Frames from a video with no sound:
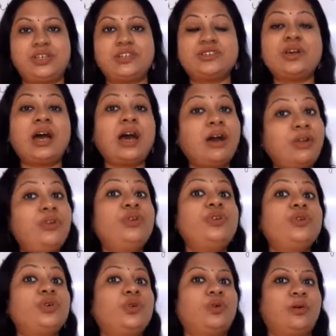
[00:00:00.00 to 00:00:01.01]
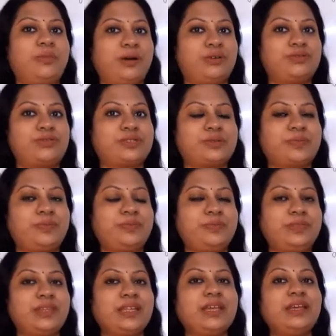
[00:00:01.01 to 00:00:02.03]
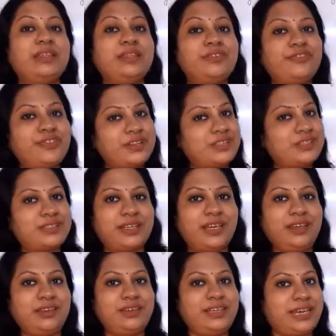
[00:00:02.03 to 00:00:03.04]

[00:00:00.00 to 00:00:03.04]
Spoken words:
So how do you go about? The first thing,